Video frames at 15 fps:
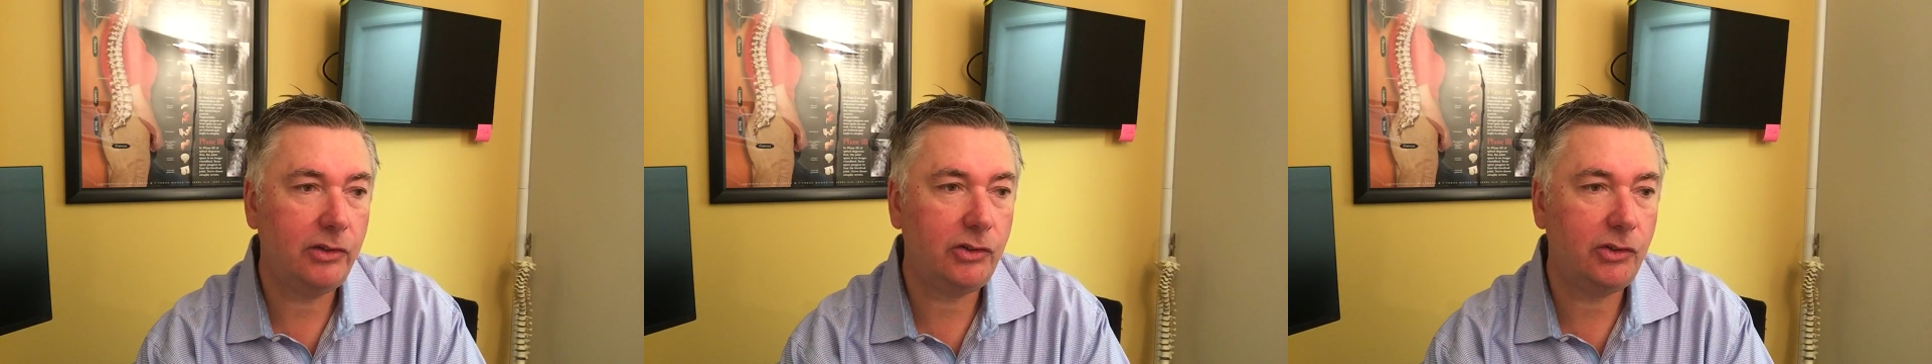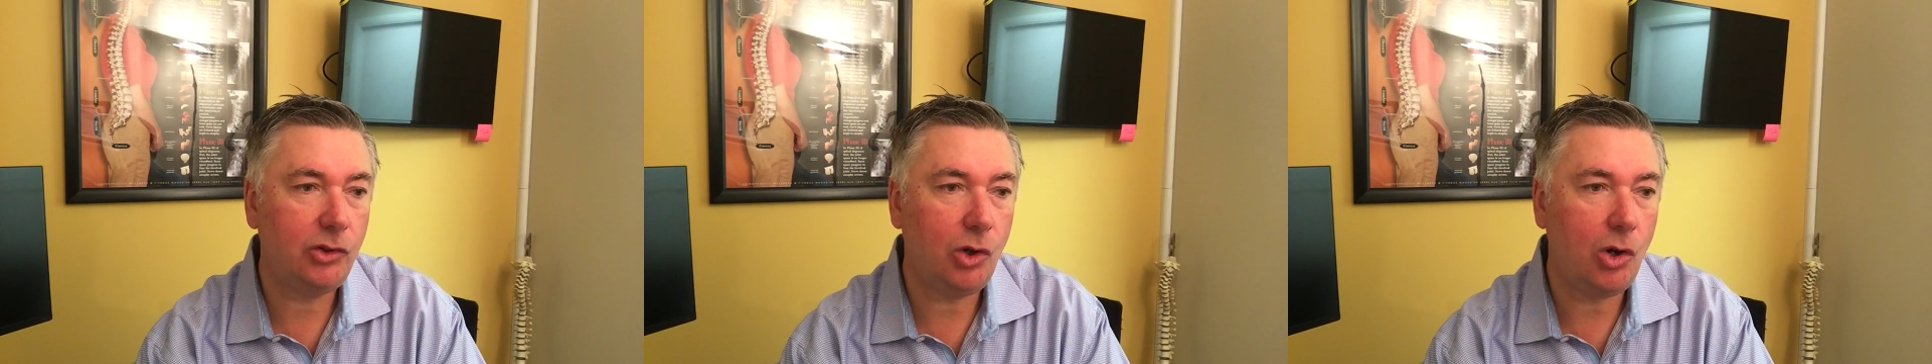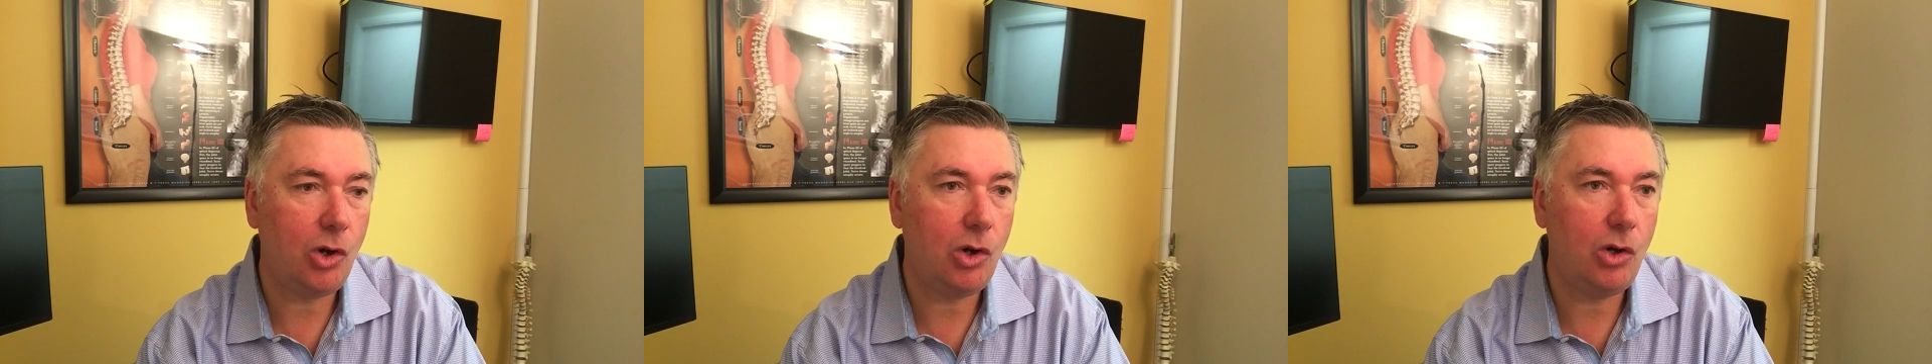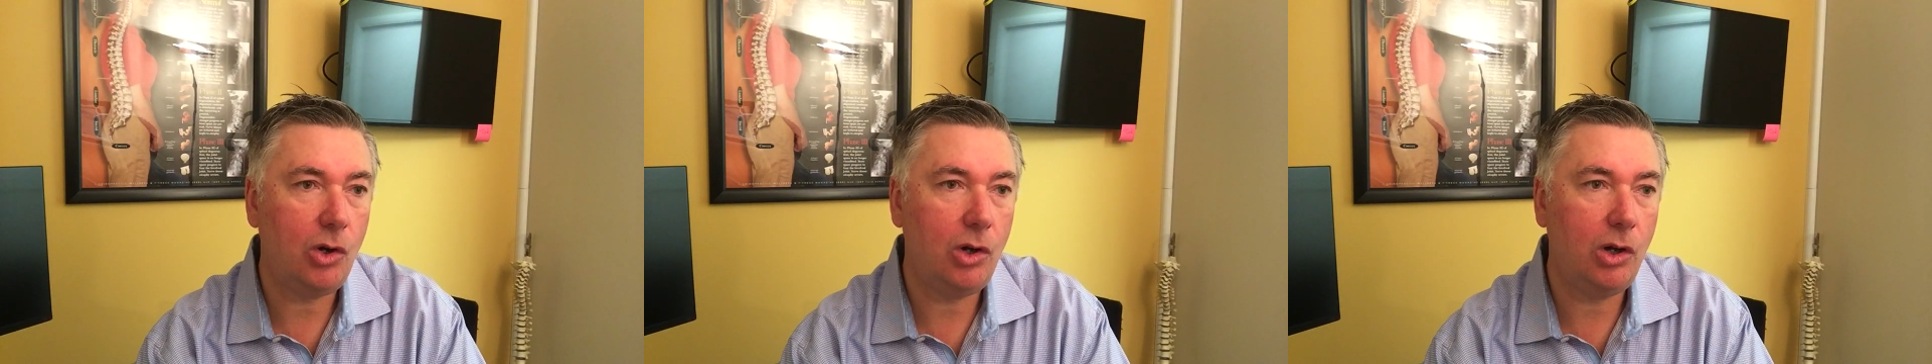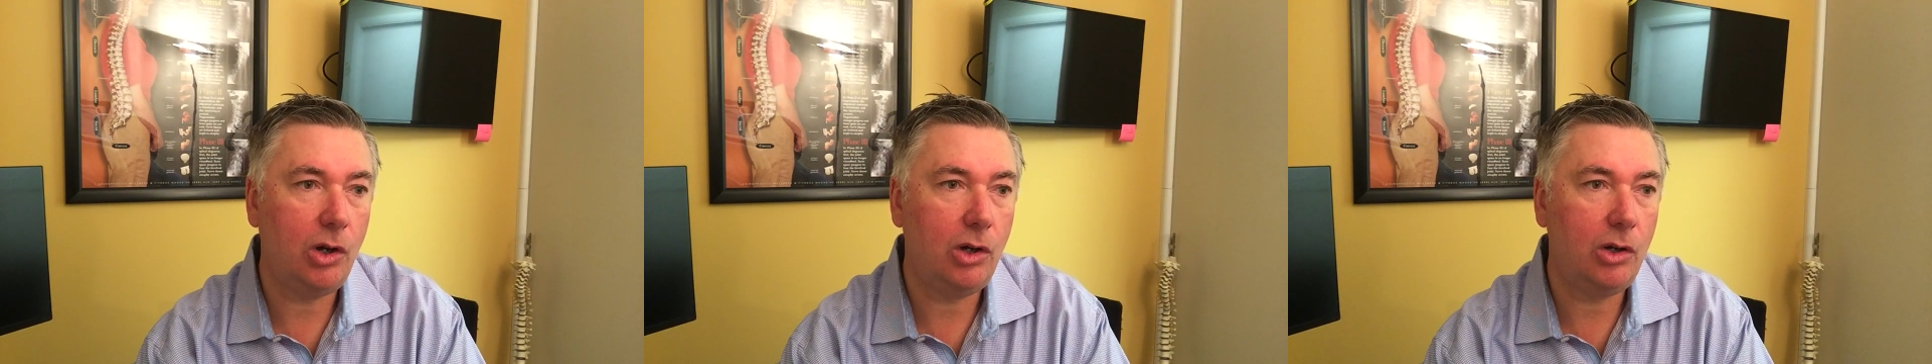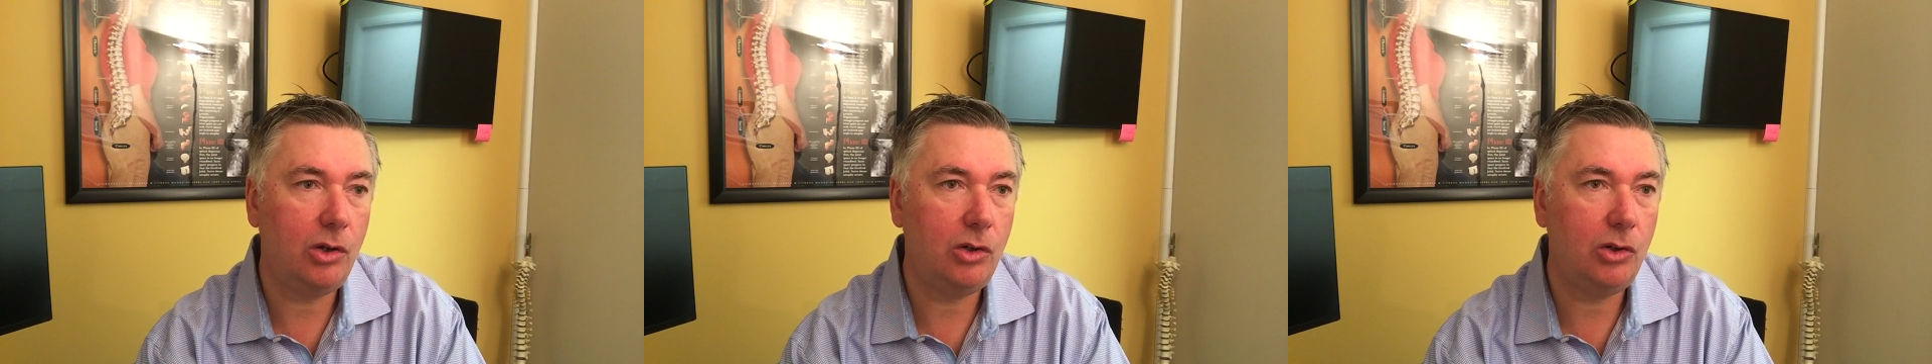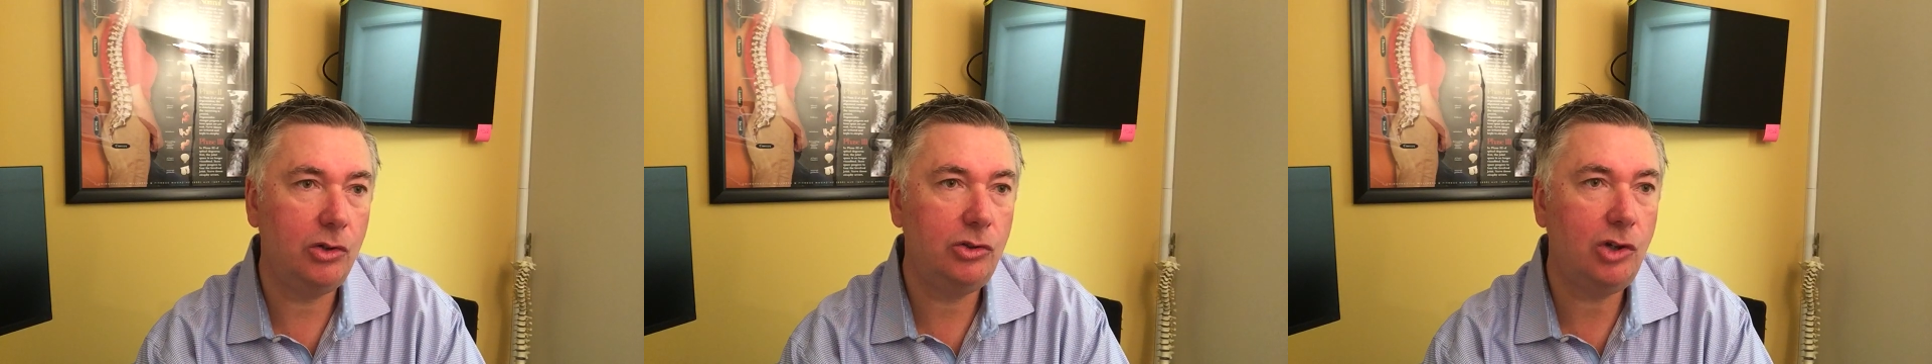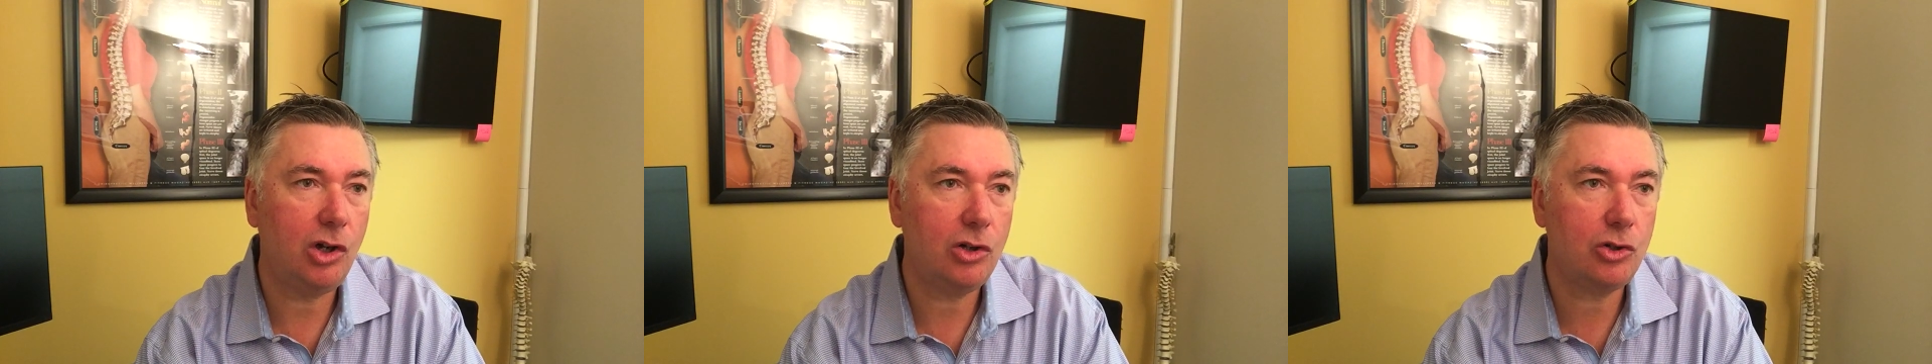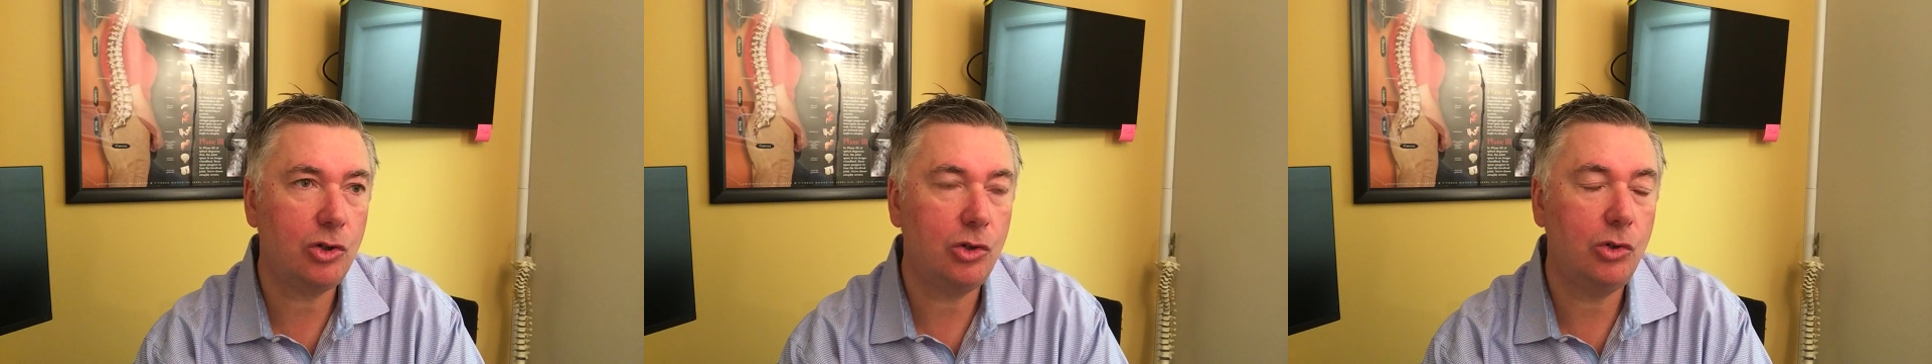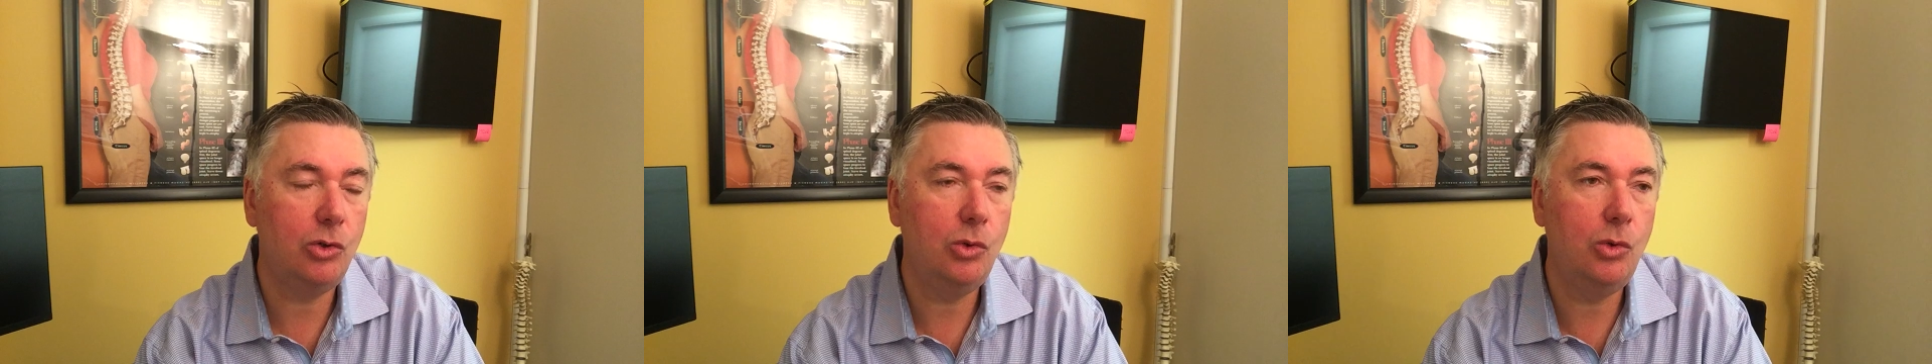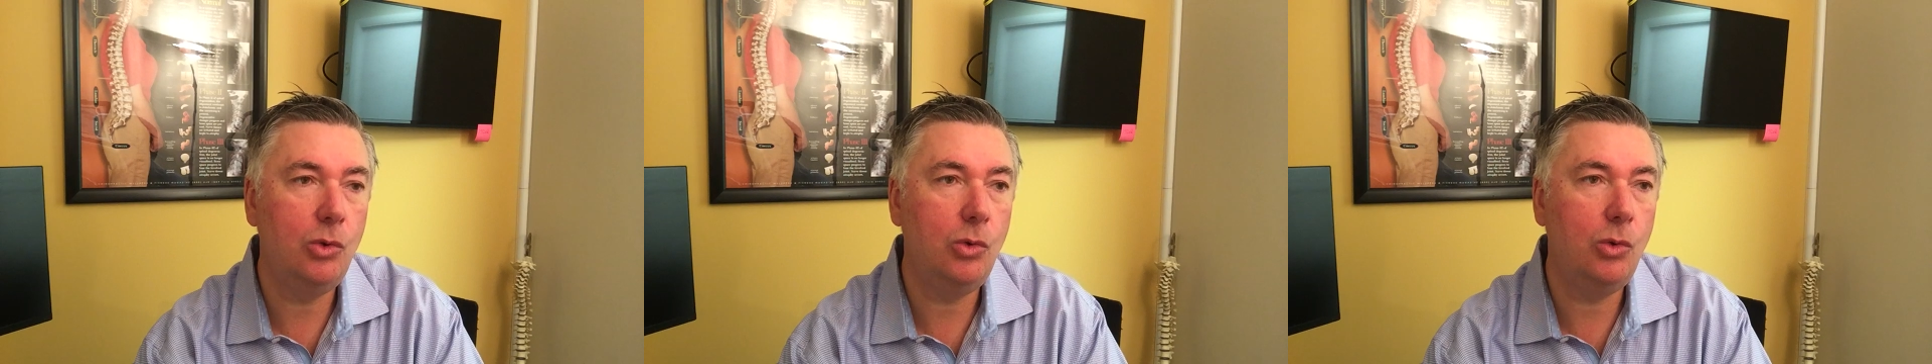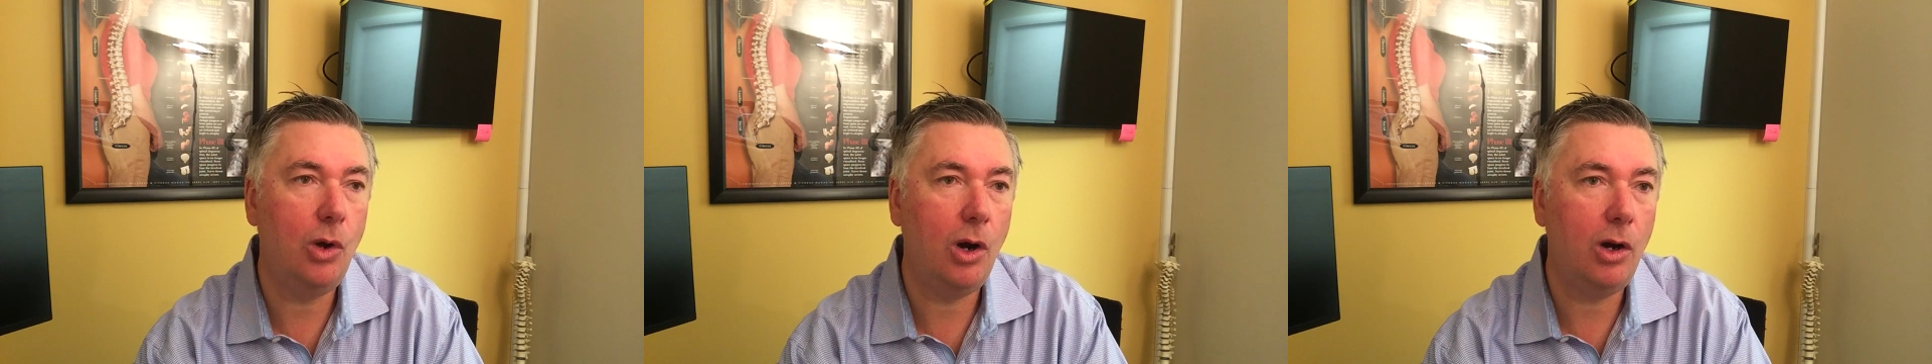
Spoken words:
saw a doctor who